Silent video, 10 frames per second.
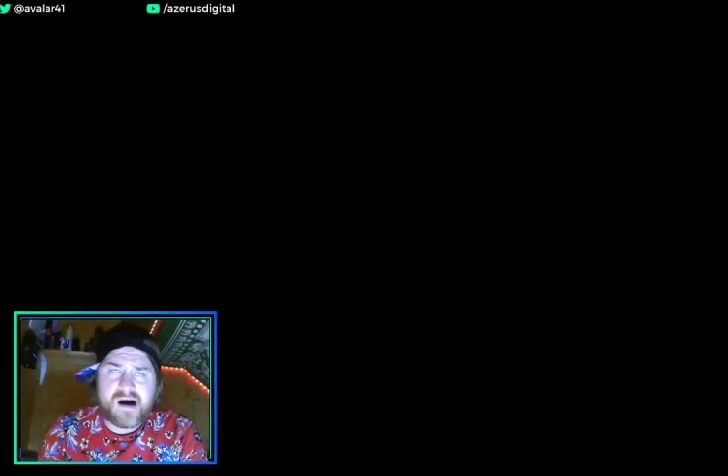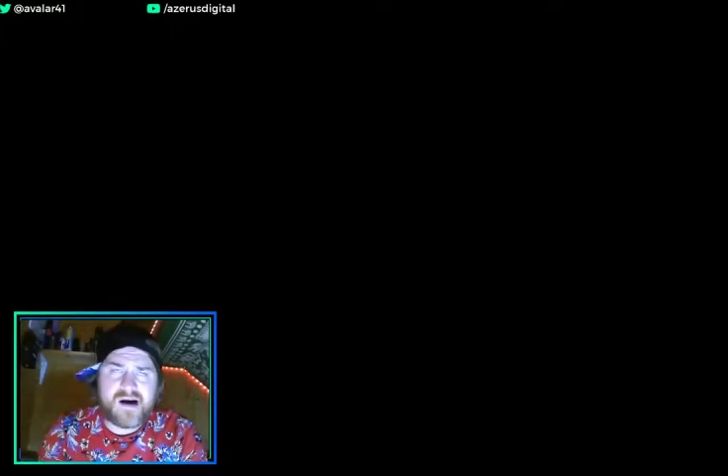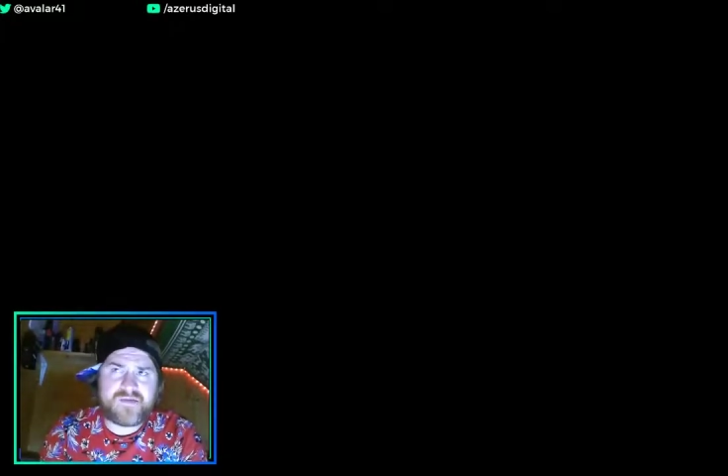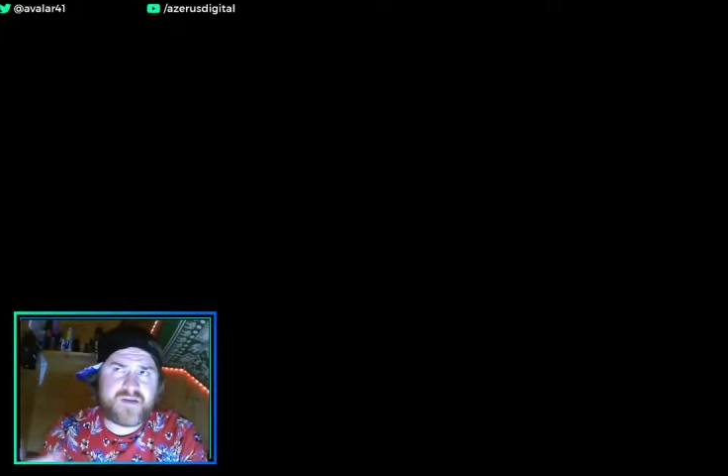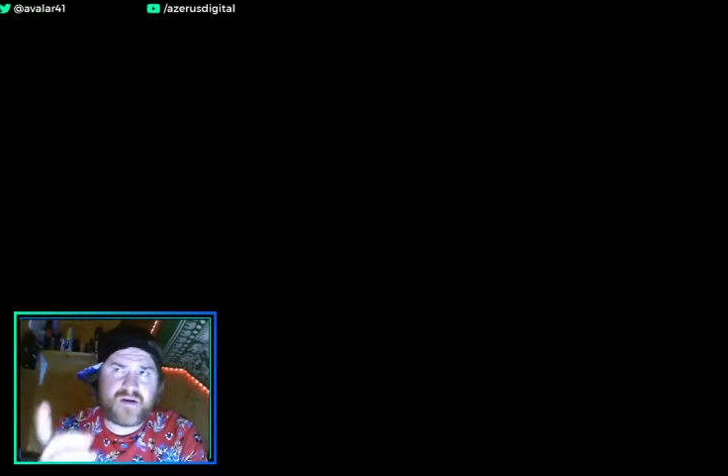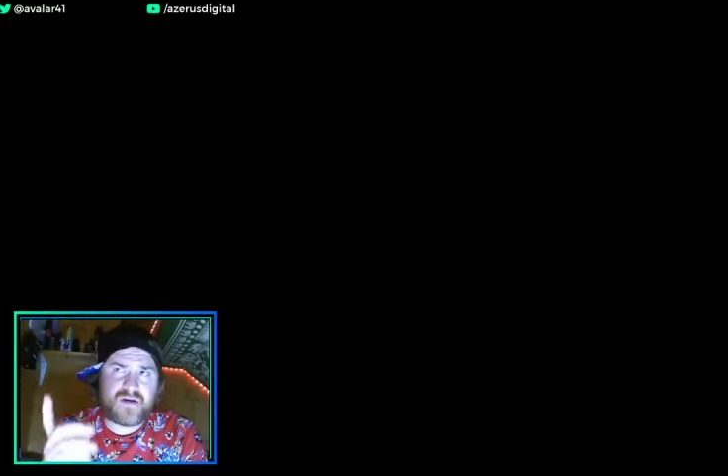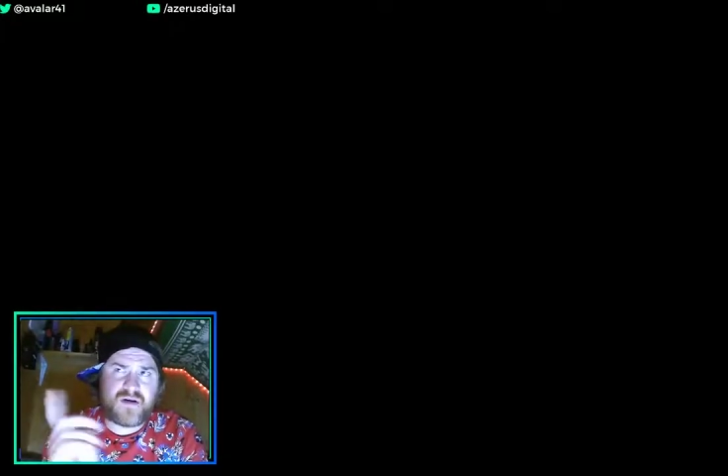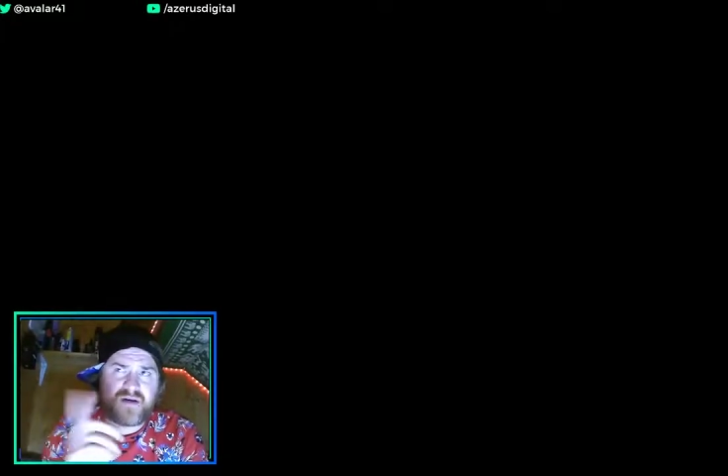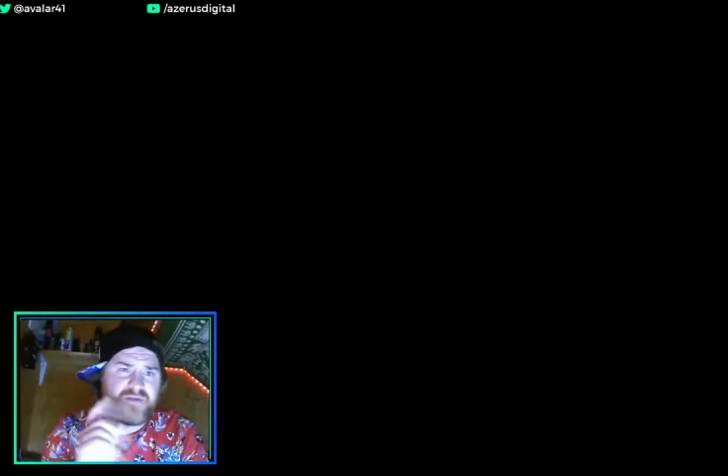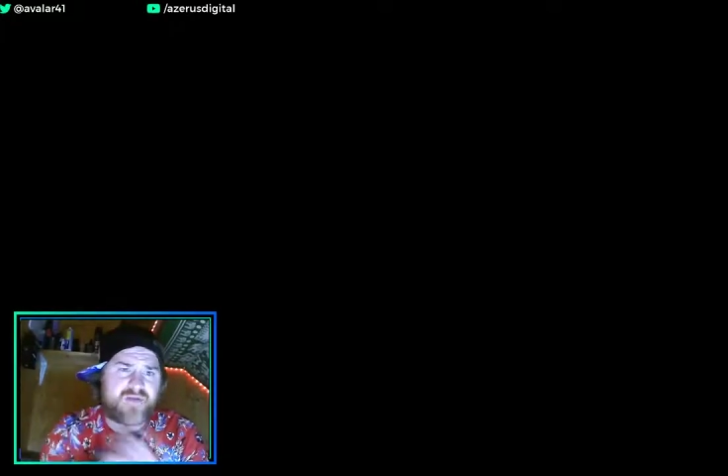If you're
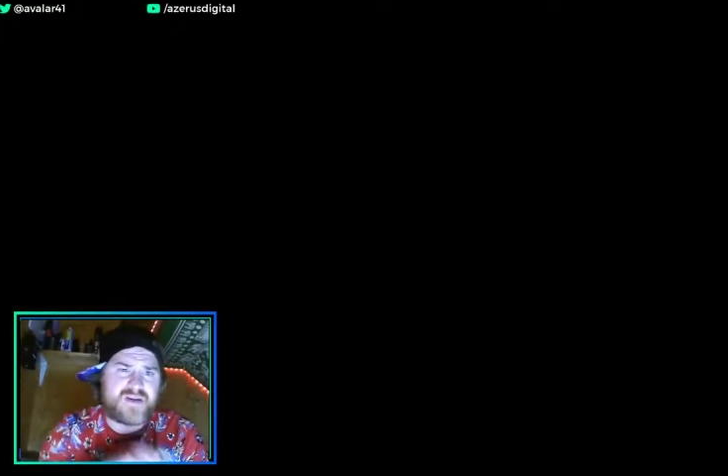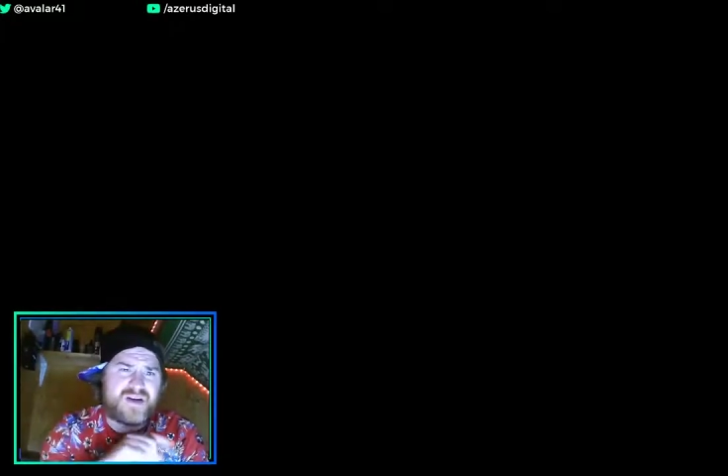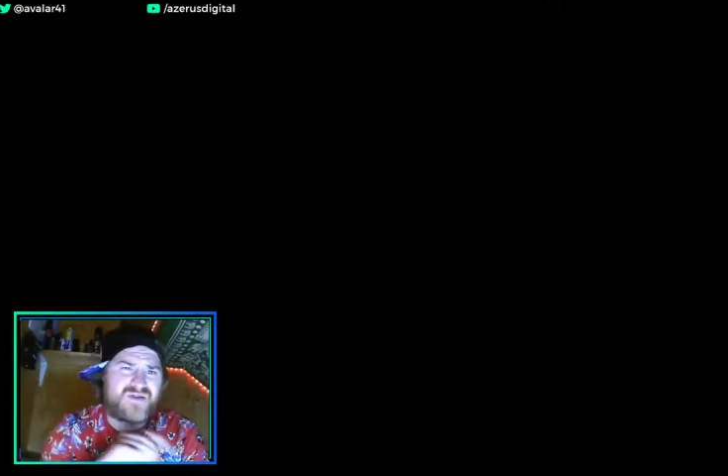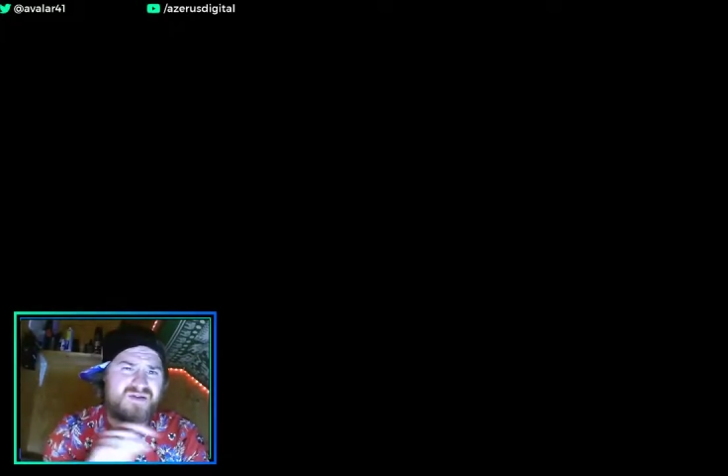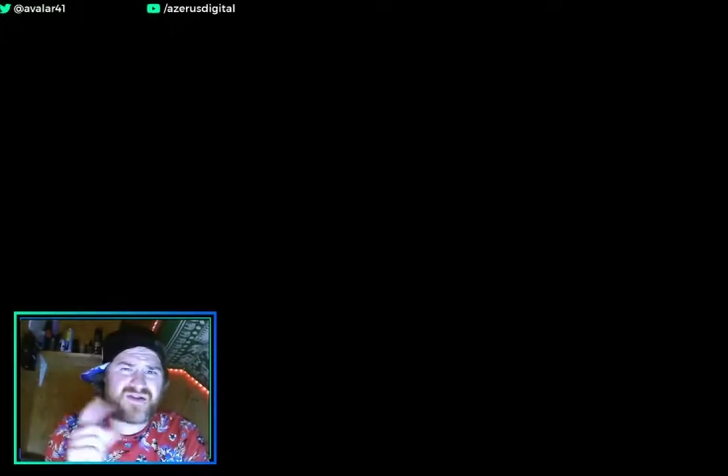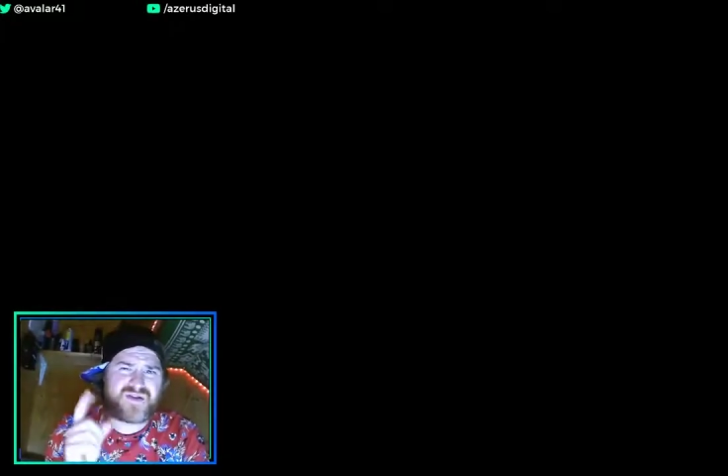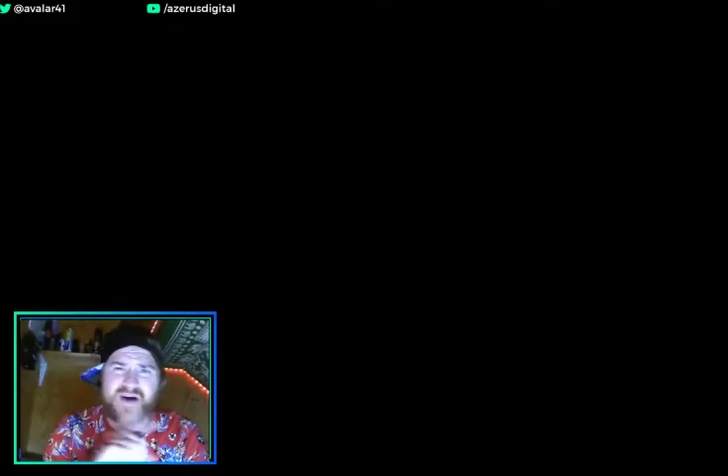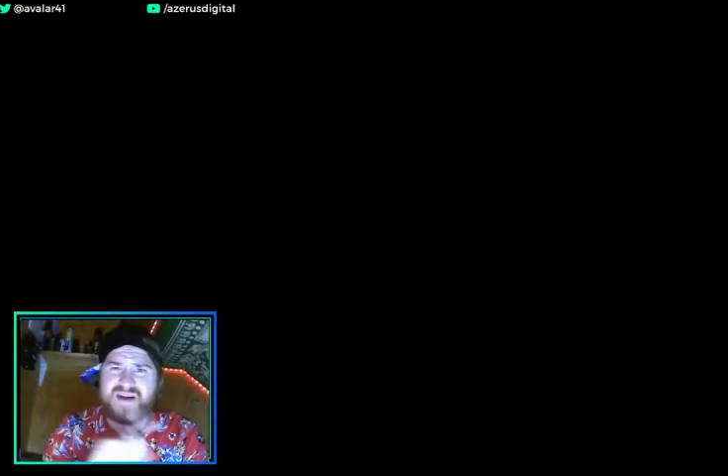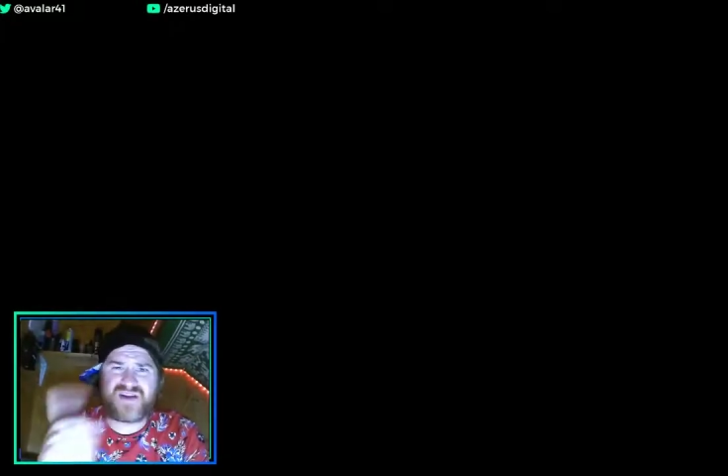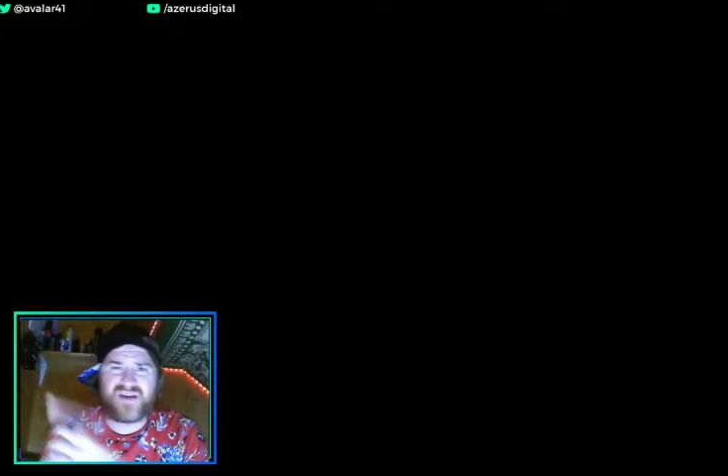not, you're finding it on Twitch,